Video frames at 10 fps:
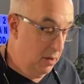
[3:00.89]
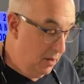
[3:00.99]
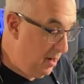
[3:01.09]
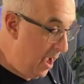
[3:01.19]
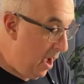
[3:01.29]

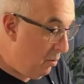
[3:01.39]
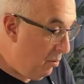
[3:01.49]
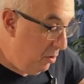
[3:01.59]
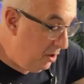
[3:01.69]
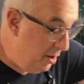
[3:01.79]
Now,
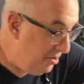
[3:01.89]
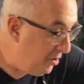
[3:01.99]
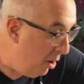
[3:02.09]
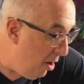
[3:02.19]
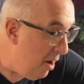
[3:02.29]
going to
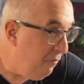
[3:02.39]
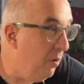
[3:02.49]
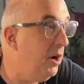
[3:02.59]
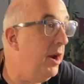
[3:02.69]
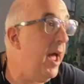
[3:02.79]
start off, we're
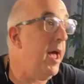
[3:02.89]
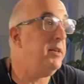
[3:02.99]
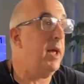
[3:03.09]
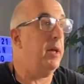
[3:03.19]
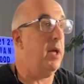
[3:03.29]
going to
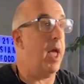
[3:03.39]
take